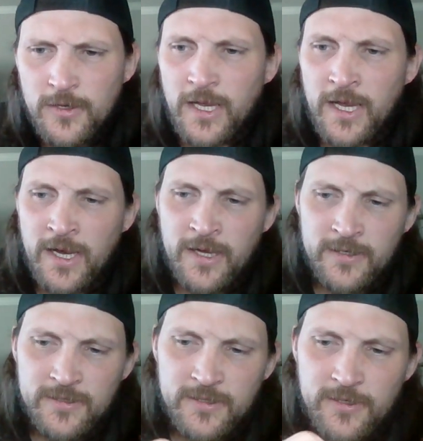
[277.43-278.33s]

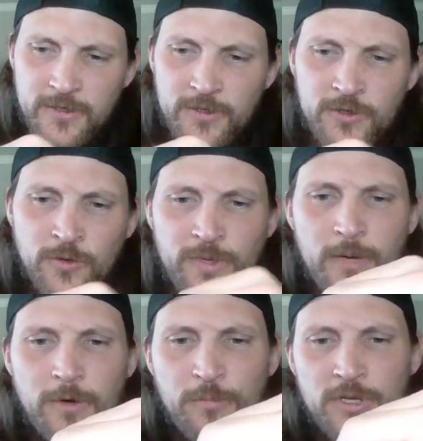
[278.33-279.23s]
and you'll be
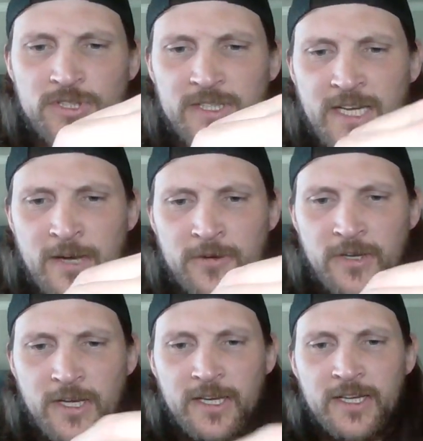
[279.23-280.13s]
able to push it down
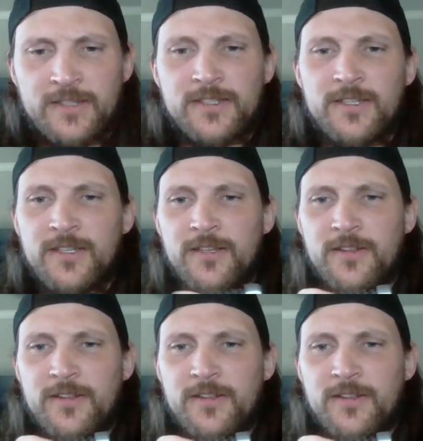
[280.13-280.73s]
against